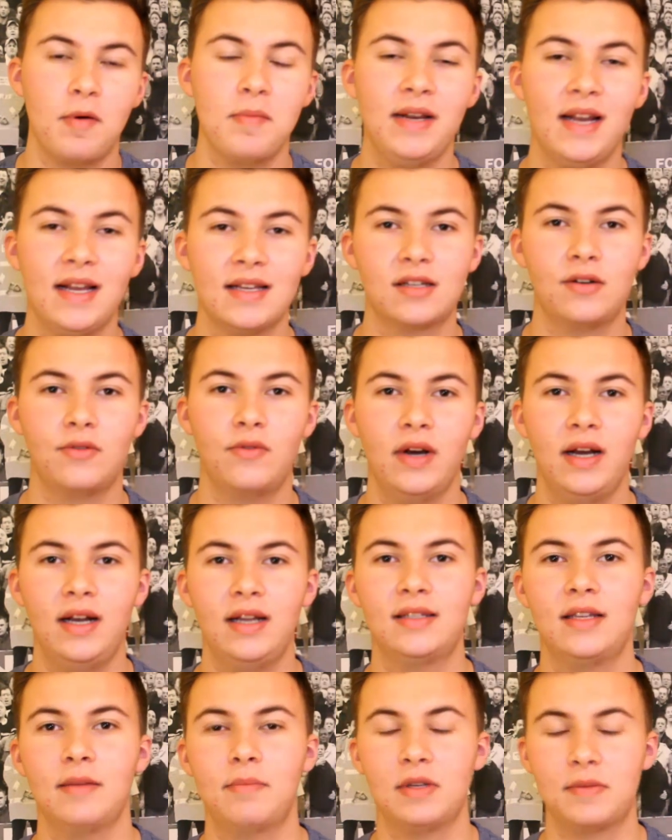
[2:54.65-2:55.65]
I mean, that's the
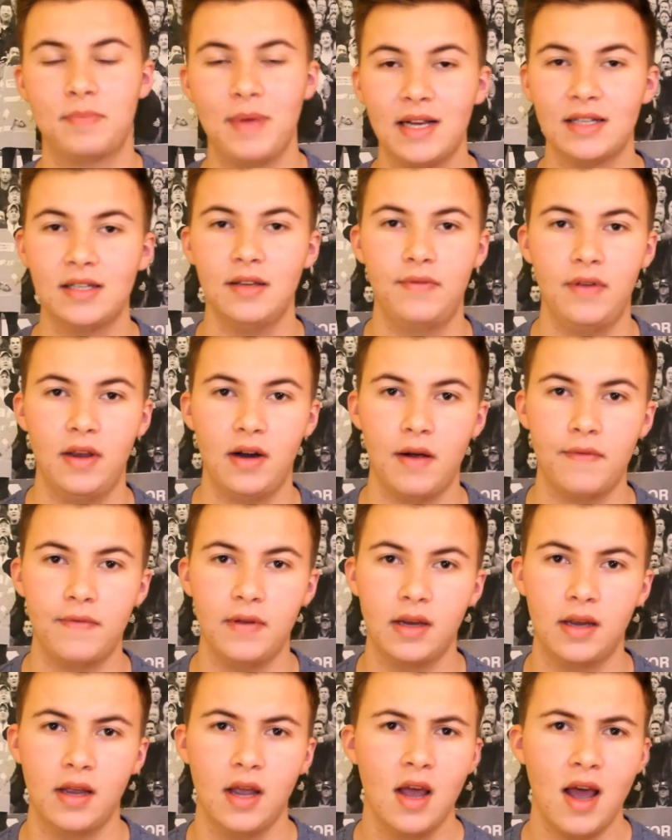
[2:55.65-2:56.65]
realistic perspective here. I
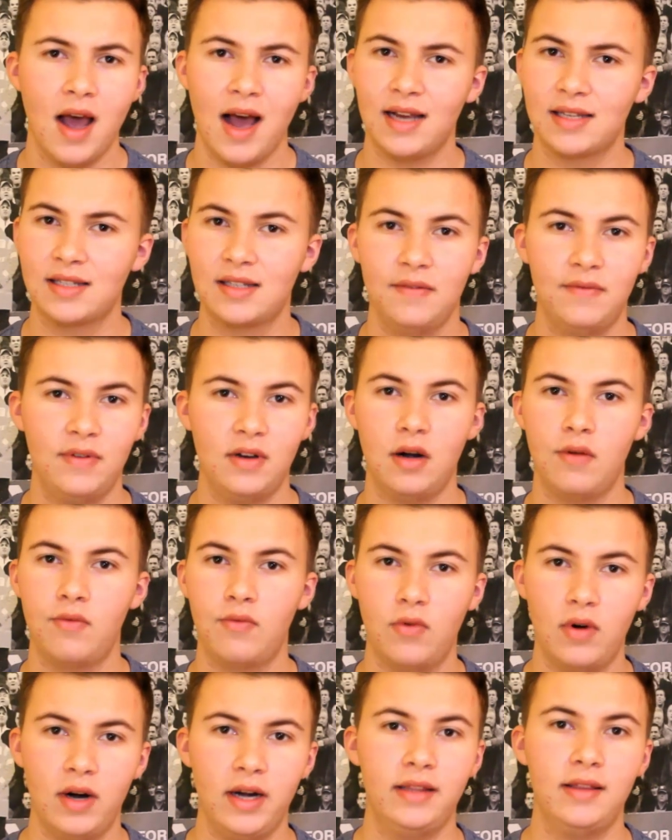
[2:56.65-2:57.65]
think Aston Villa
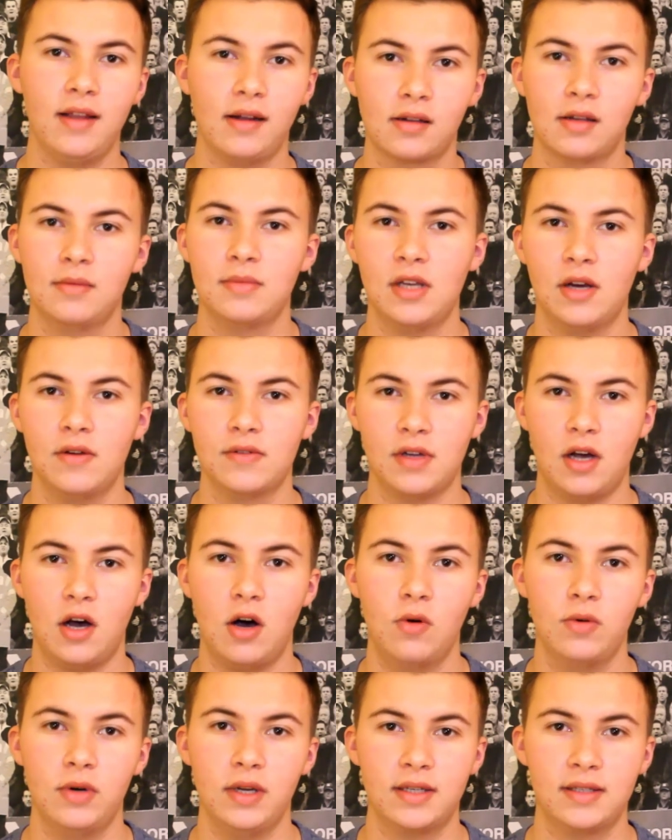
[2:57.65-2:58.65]
have really dug themselves a
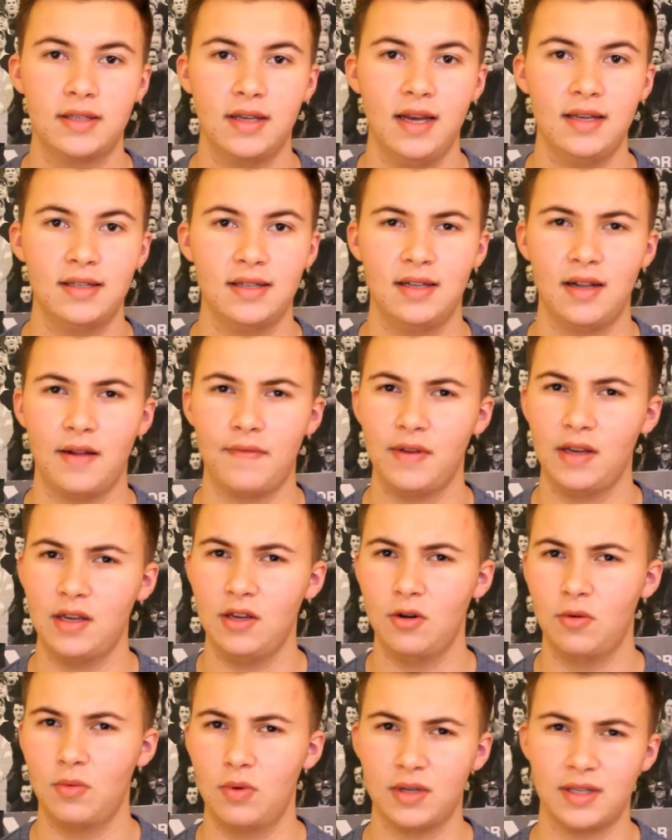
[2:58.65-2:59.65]
hole this season, and I think
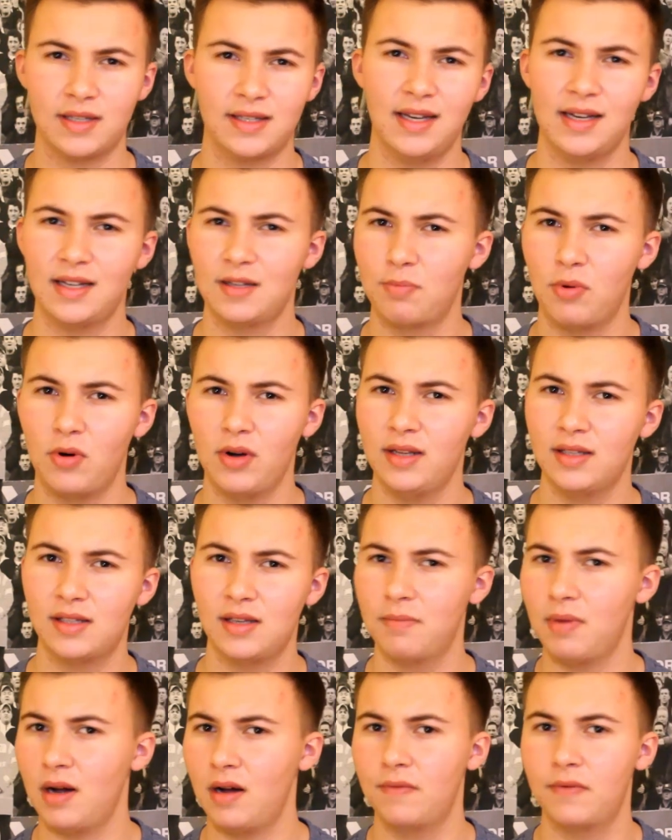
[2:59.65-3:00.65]
you're 6 points
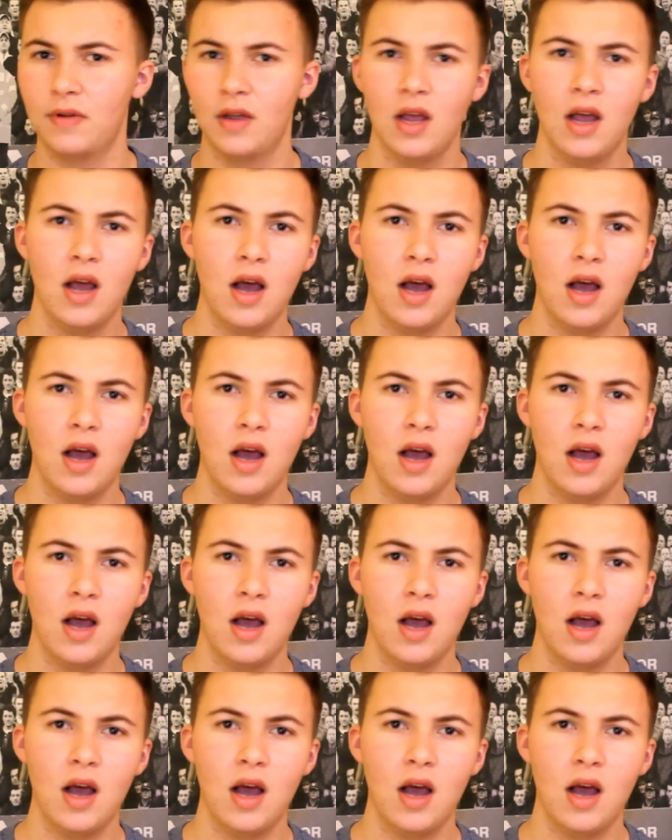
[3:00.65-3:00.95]
above,